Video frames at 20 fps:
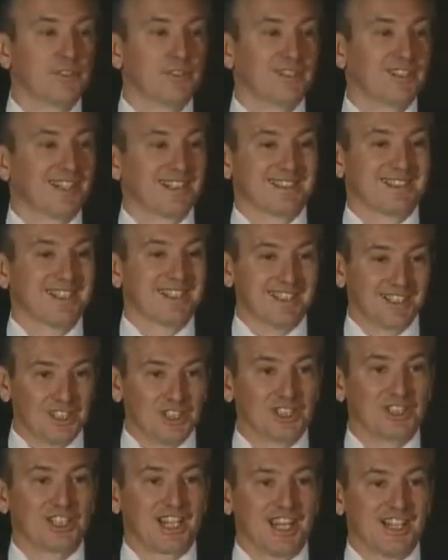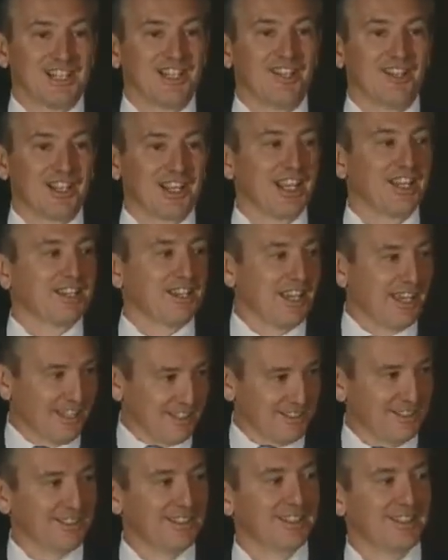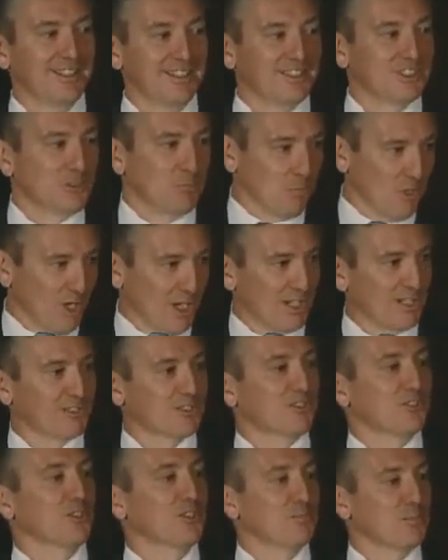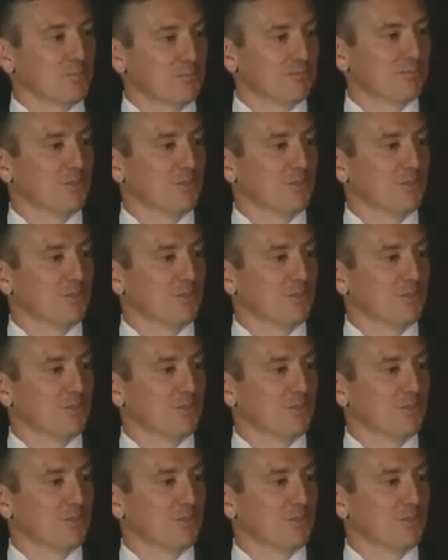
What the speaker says: Like I say, you just can't delegate that to Brian's group